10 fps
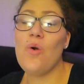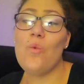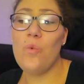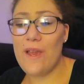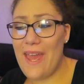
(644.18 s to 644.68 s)

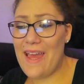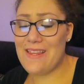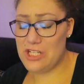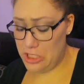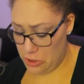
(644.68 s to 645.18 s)
We
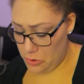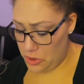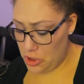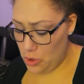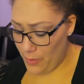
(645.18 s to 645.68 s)
ate the chicken noodle
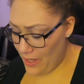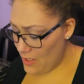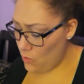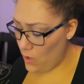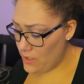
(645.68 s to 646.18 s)
soup.
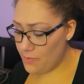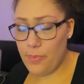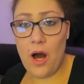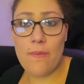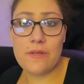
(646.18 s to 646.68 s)
It was
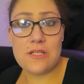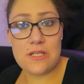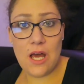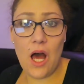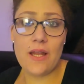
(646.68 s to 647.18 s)

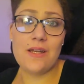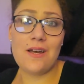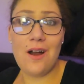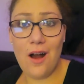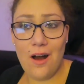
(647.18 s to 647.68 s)

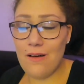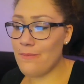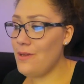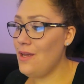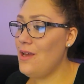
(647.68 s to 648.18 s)

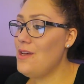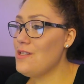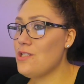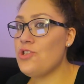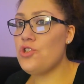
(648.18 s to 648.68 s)
bomb.com.
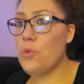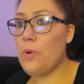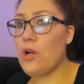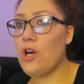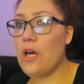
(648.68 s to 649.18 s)

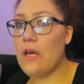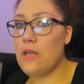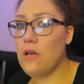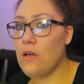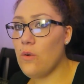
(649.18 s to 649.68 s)
Super
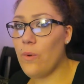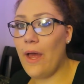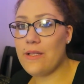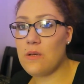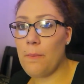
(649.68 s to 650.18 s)
good. We
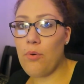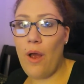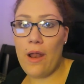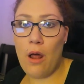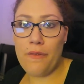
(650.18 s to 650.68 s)
had some
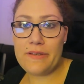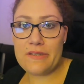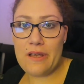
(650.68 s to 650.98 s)
bread on the